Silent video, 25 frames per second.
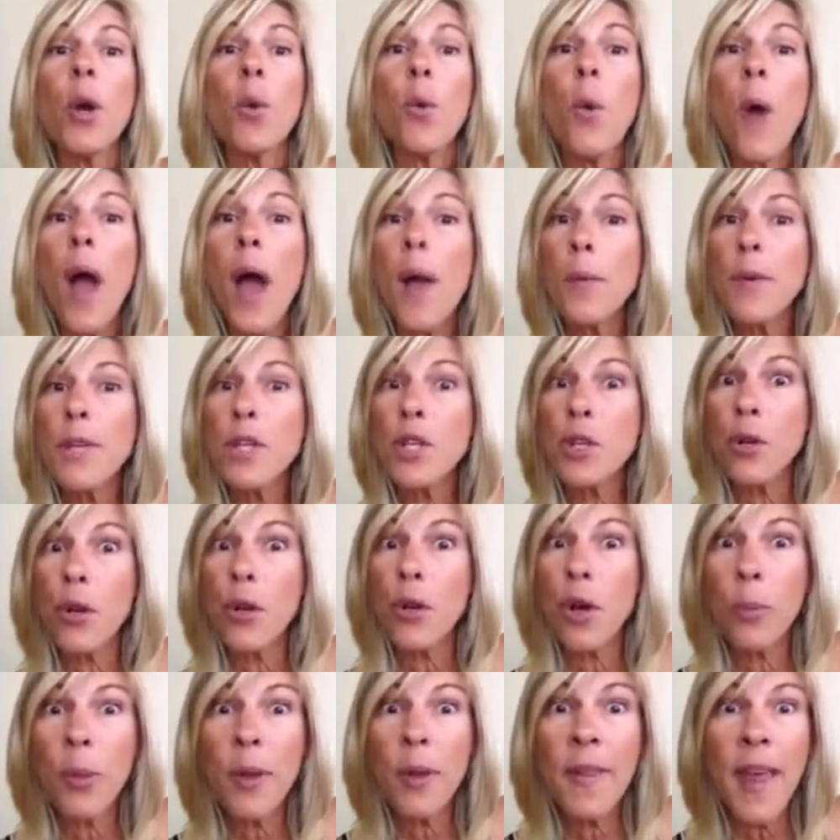why we should
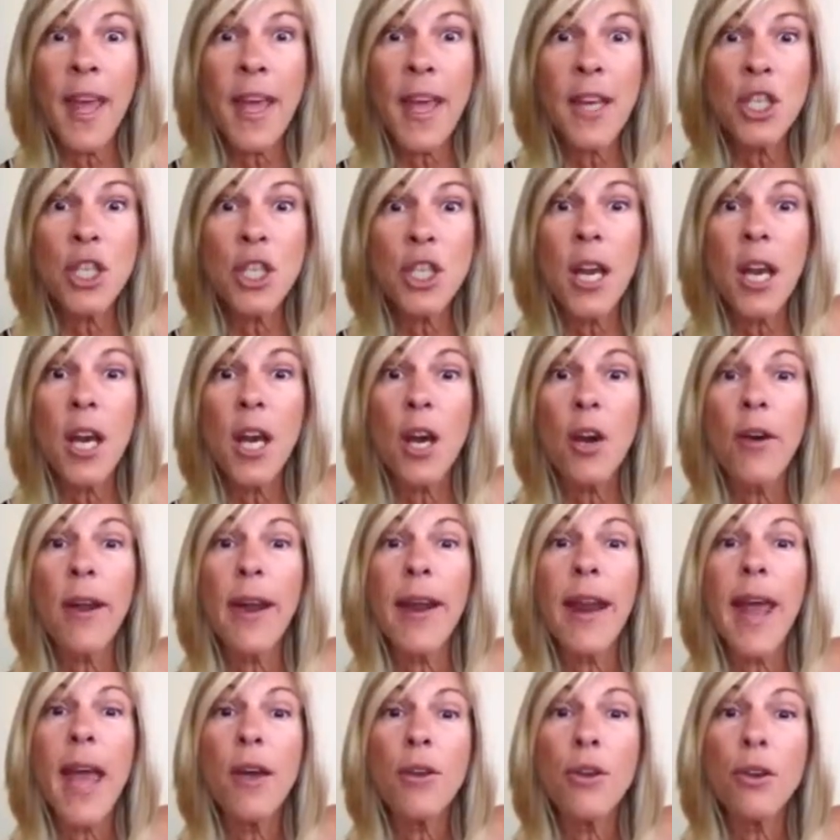open that share
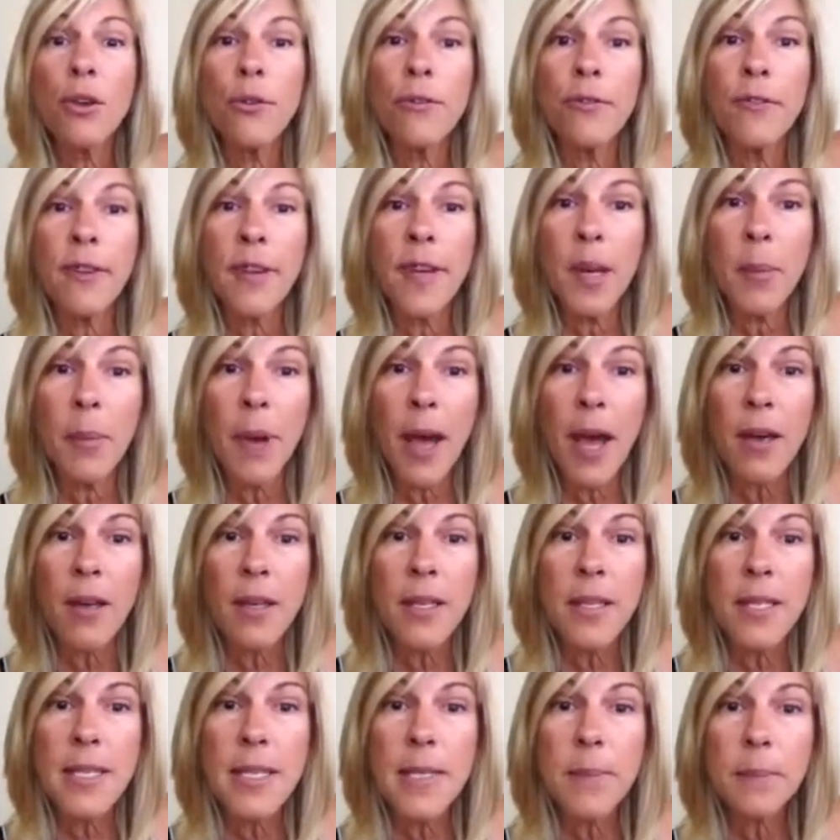and how you feel about
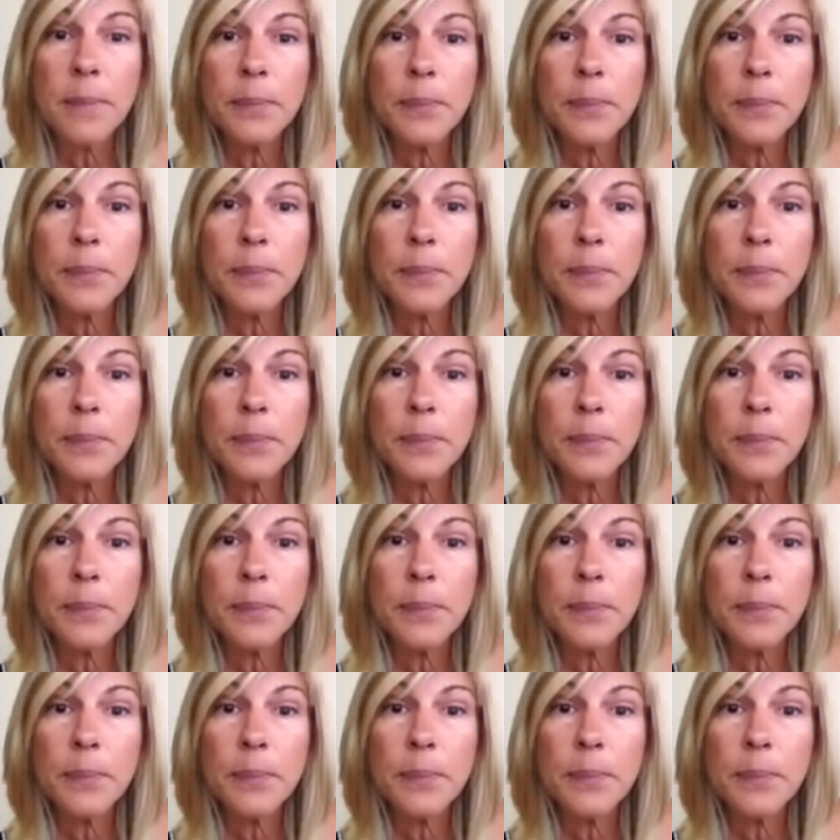it.